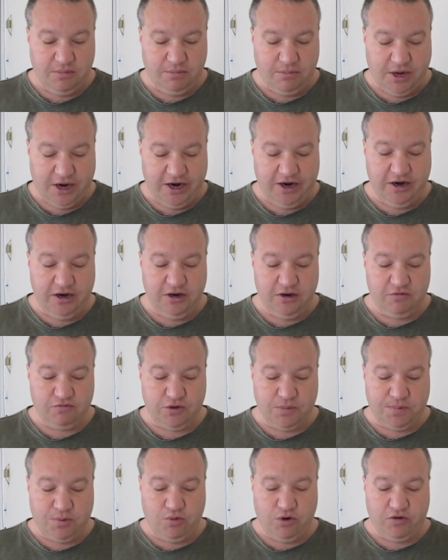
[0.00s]
my
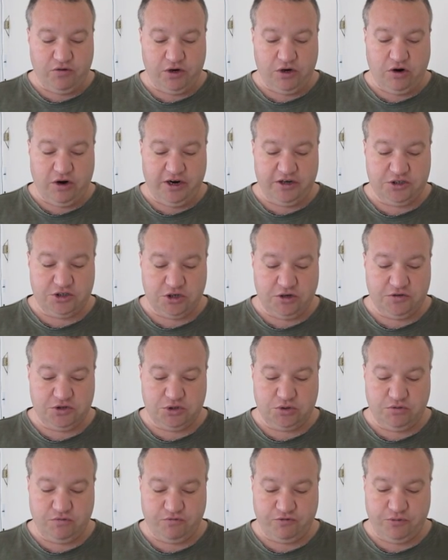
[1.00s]
report regarding
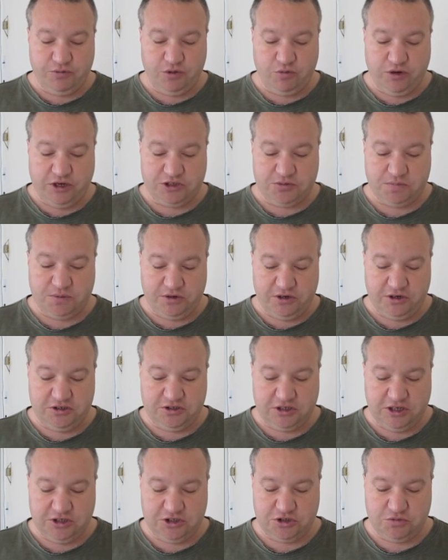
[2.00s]
service to and from the Westbury
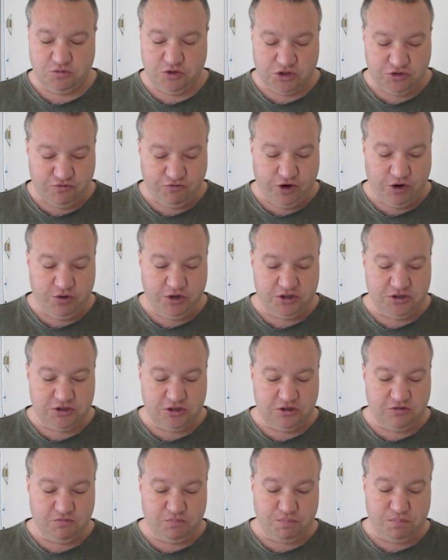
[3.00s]
station was forwarded
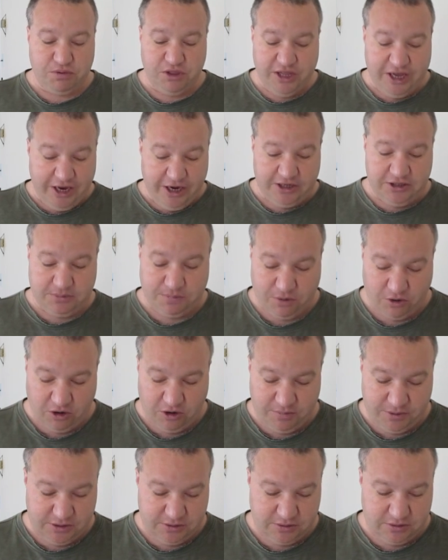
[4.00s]
to the planning
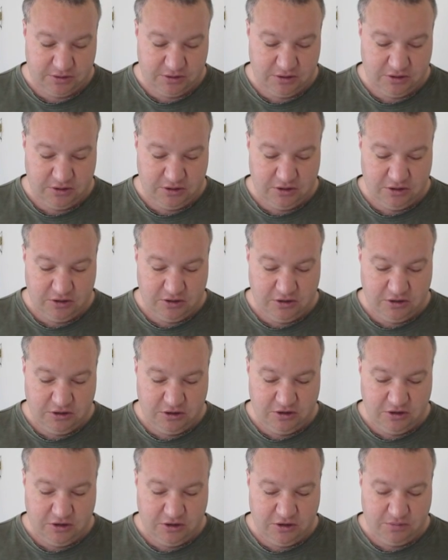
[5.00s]
department.
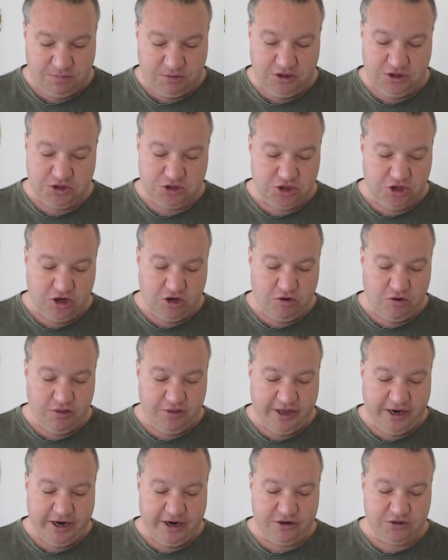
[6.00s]
Please know
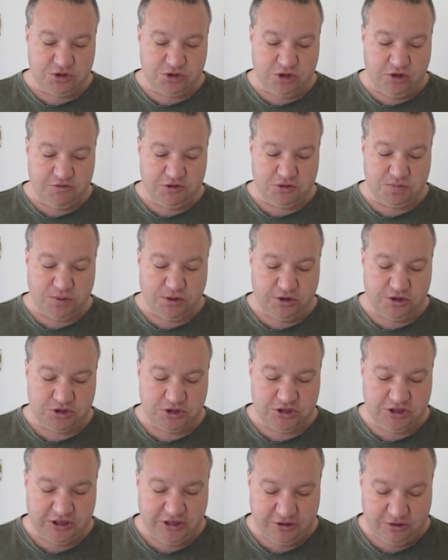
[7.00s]
that our service
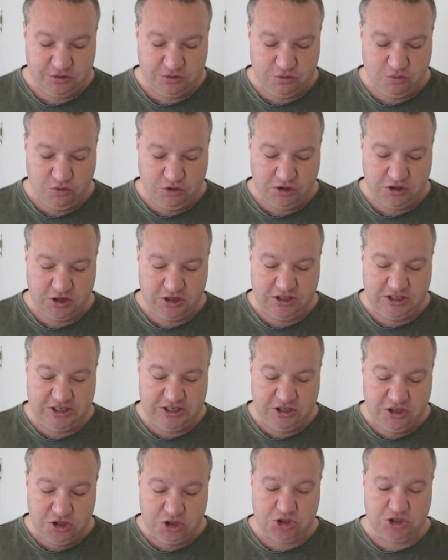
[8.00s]
personnel work
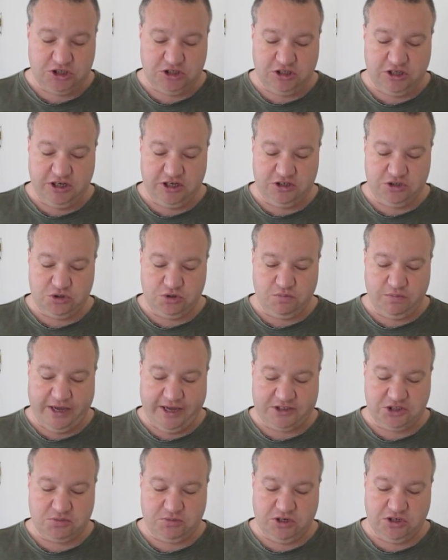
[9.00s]
diligently to
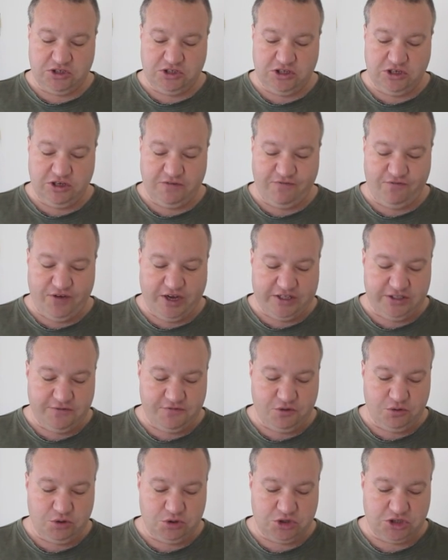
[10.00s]
maximize the
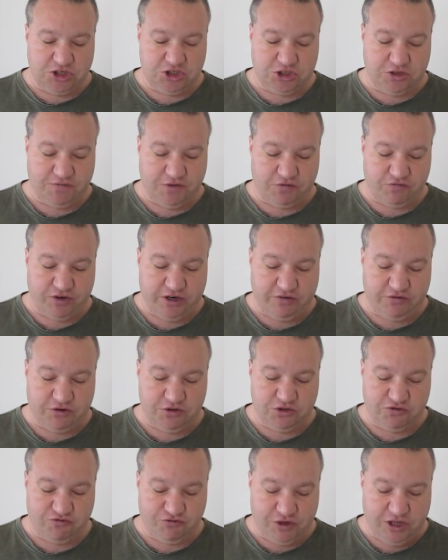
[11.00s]
effective utilization of the
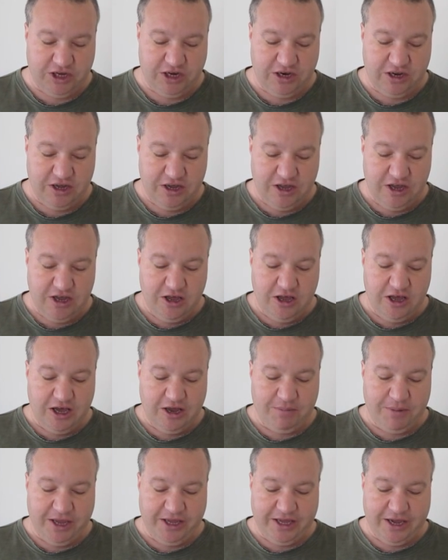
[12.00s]
railroad's fleet
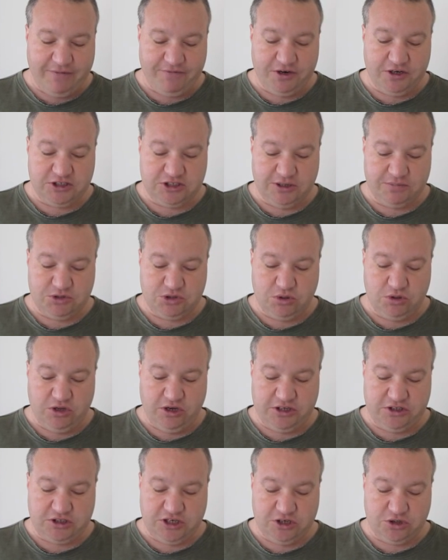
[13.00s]
and make every attempt to
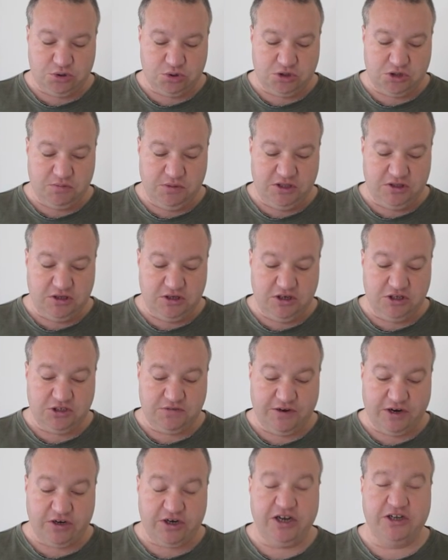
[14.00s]
align schedules to meet the
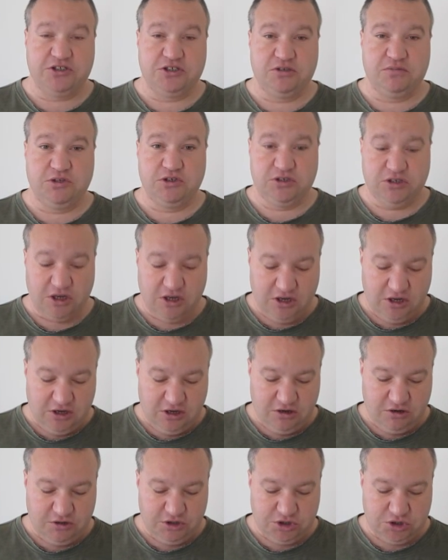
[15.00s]
needs of our customers,
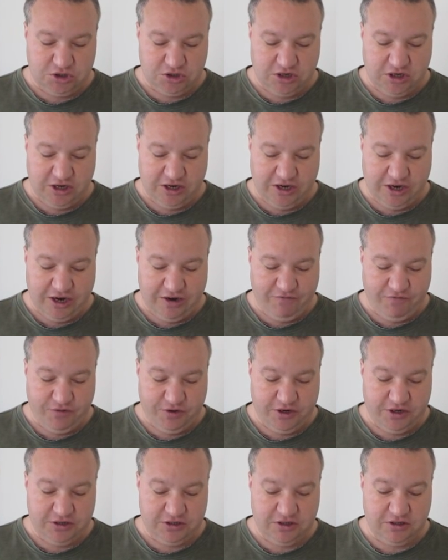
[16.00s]
which I
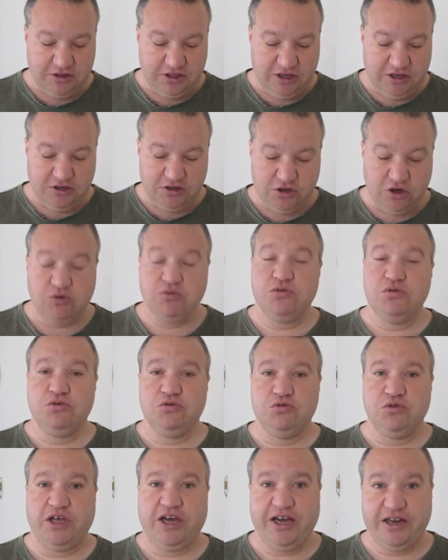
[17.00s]
find they
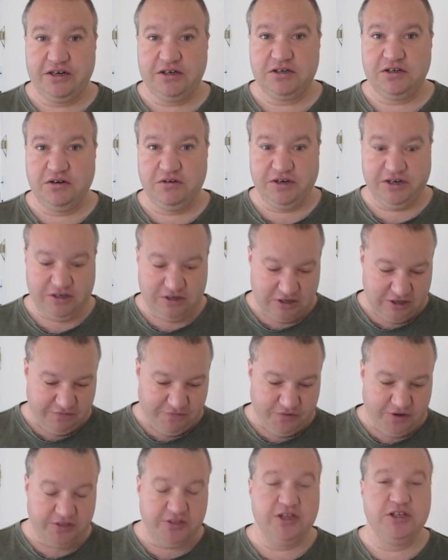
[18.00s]
don't do that, all right? I
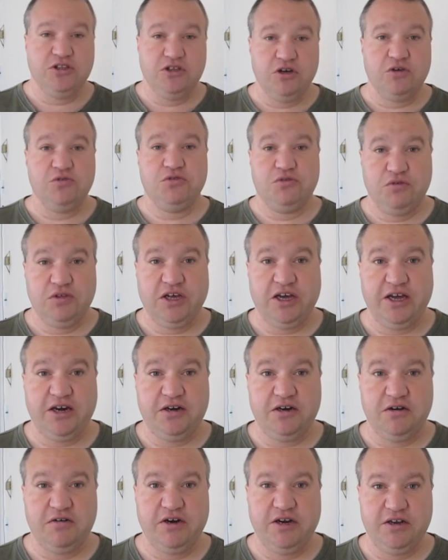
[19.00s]
find they don't do
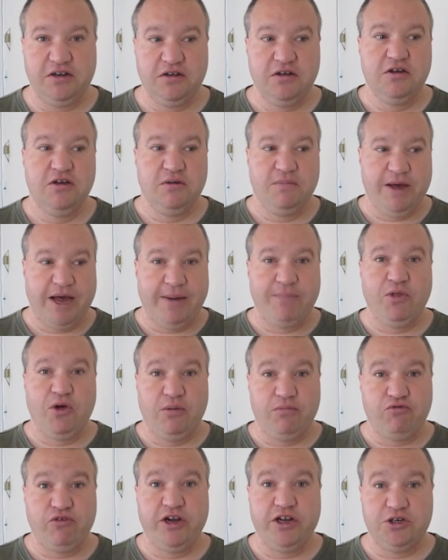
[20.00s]
that, all right?
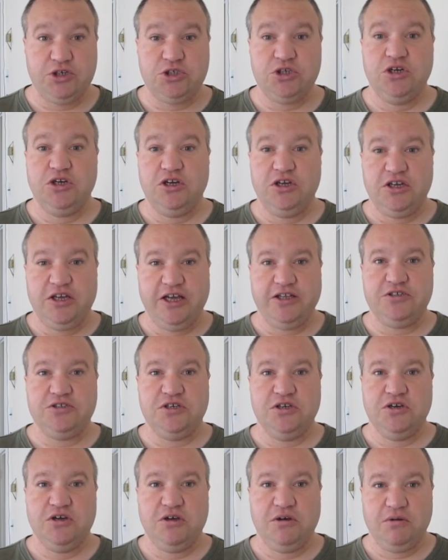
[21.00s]
Babylon Branch
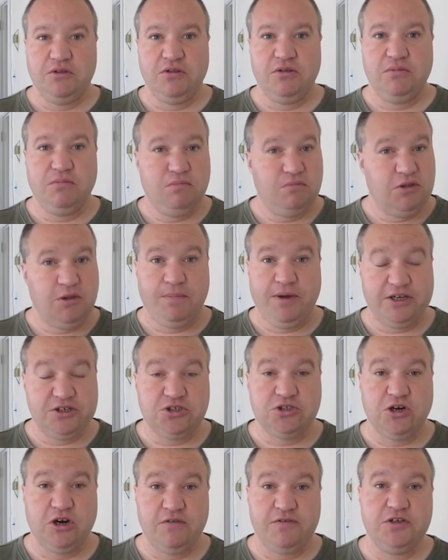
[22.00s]
gets the
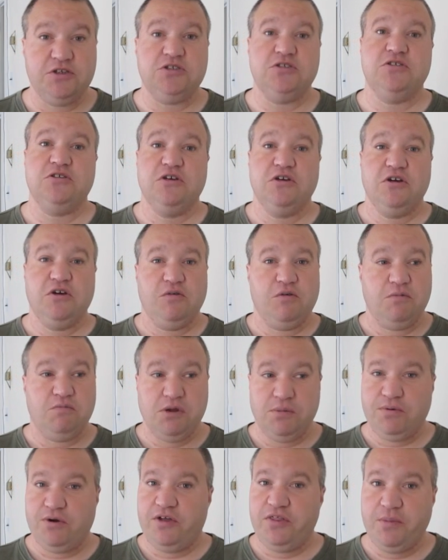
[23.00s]
best service, while
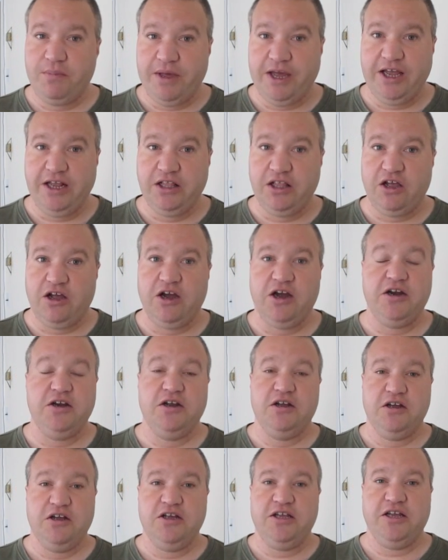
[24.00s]
people on the main
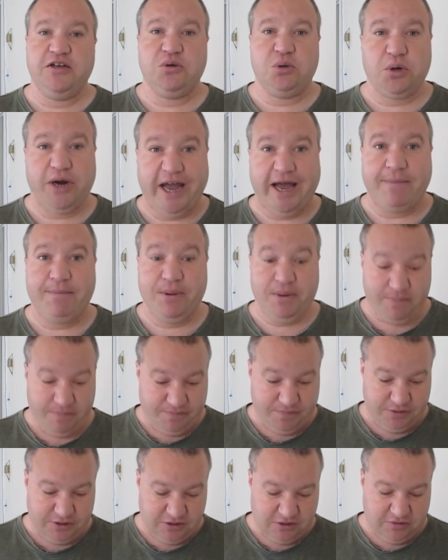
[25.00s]
line get crap,
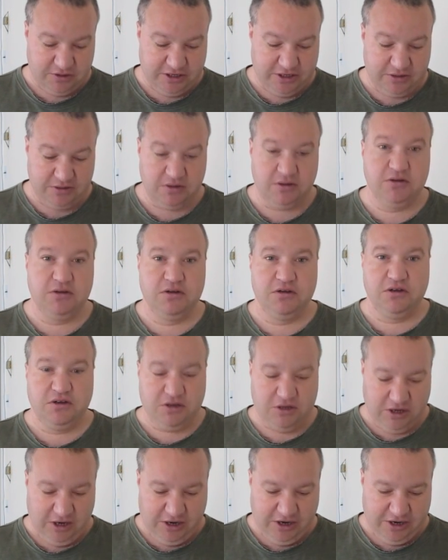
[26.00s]
all right?
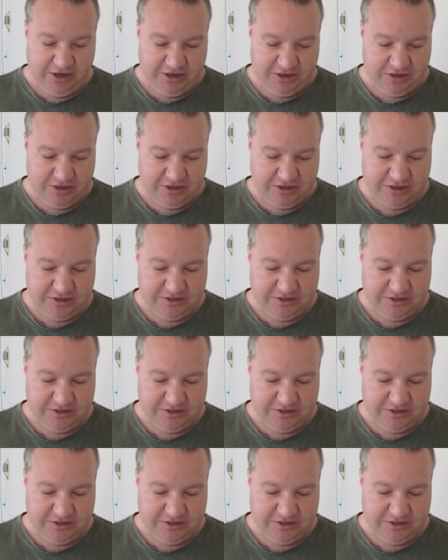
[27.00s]
Our